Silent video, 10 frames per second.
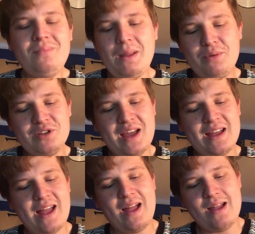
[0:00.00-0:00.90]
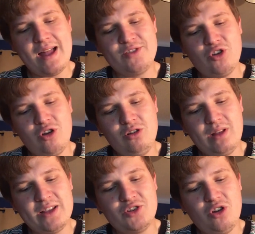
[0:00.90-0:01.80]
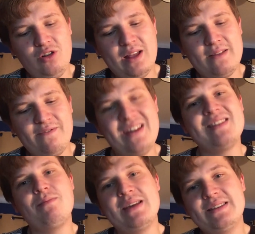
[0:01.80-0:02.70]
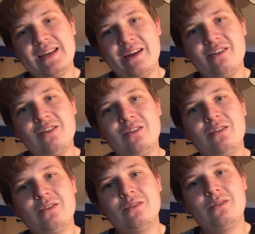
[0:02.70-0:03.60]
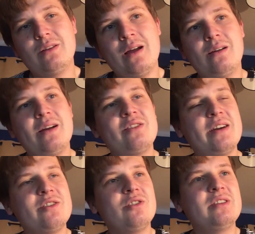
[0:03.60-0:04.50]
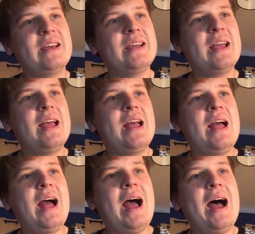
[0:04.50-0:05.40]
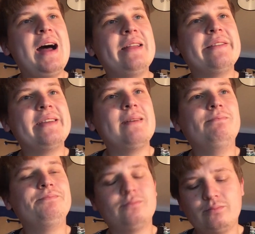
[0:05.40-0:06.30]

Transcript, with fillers: But yeah, it's all in Vietnamese here, I should say, and